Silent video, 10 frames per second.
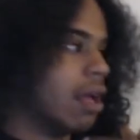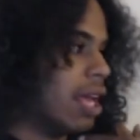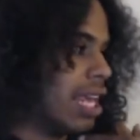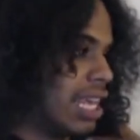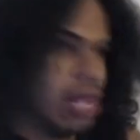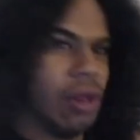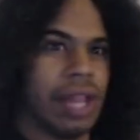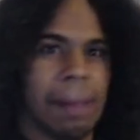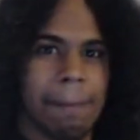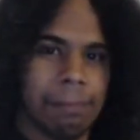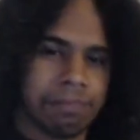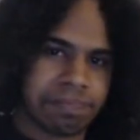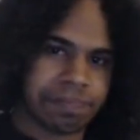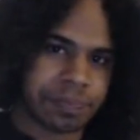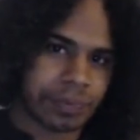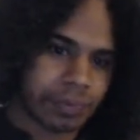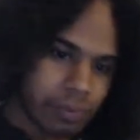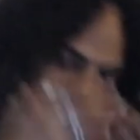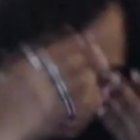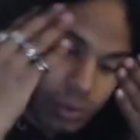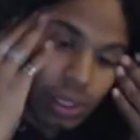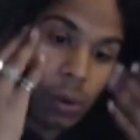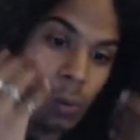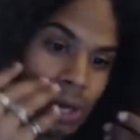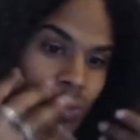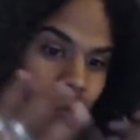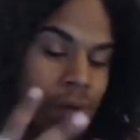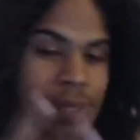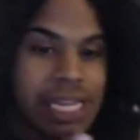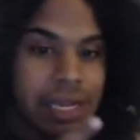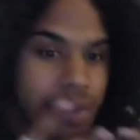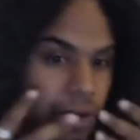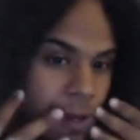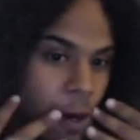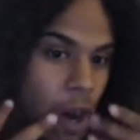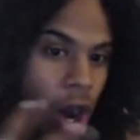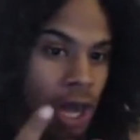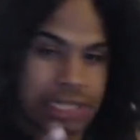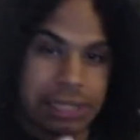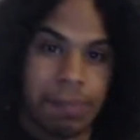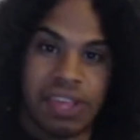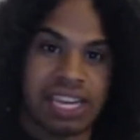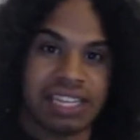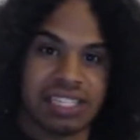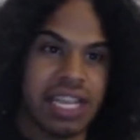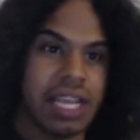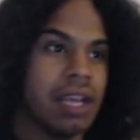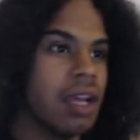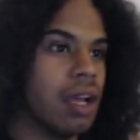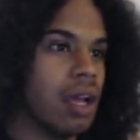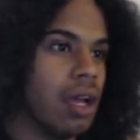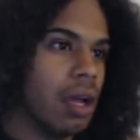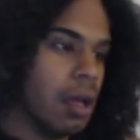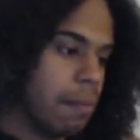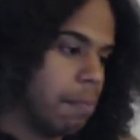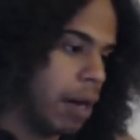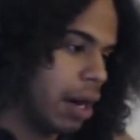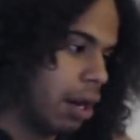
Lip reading: heal them, which would be an awesome thing to see. But